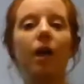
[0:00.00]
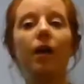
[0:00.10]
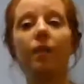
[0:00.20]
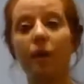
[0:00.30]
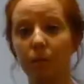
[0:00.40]

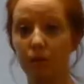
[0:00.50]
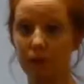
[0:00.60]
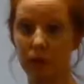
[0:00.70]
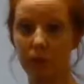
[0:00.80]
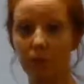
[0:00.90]
And the number of
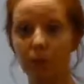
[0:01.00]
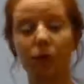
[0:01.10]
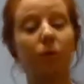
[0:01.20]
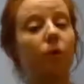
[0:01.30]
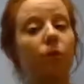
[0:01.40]
times you're
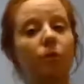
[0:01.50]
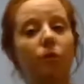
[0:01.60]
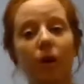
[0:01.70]
going to move it to the